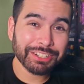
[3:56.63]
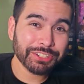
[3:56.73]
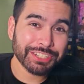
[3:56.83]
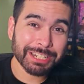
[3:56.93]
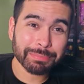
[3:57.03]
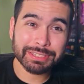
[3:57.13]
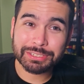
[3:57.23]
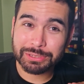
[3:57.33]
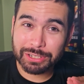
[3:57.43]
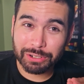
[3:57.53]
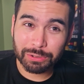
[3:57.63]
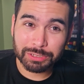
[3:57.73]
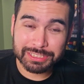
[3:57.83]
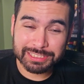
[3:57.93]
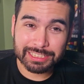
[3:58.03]
you jump into the
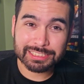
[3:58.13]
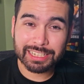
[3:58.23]
older sets